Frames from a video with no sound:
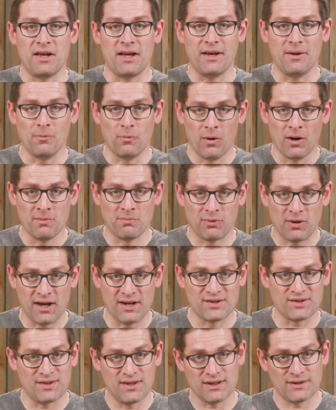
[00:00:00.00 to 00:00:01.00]
in one
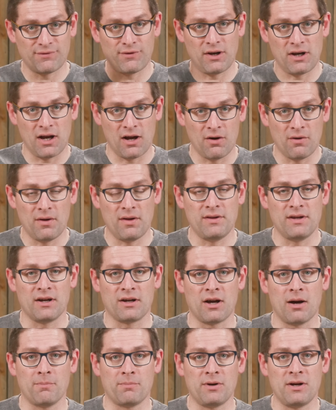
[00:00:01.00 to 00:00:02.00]
place. This video and the
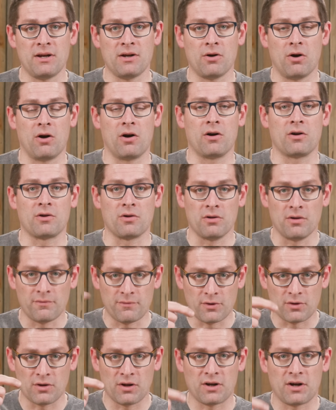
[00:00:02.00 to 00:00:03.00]
accompanying article,
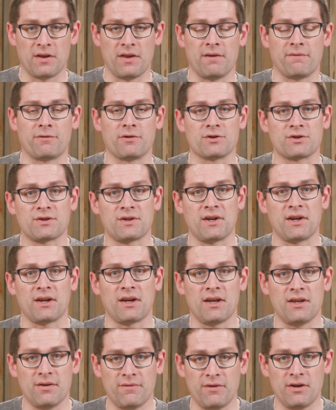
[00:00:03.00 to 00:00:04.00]
if you click on that first
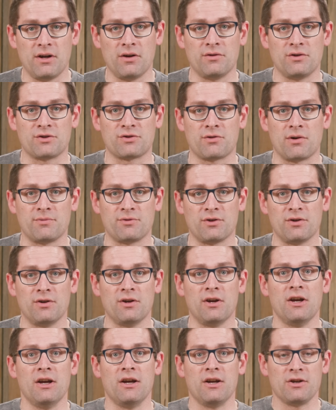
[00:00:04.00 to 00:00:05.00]
link in the video
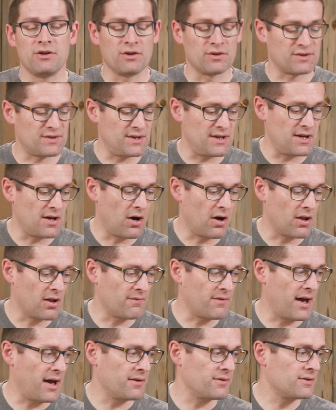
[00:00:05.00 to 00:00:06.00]
description, you'll see all
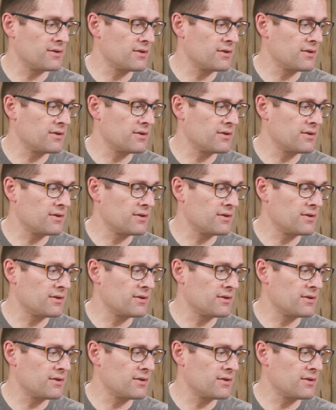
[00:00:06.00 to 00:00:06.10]
of that.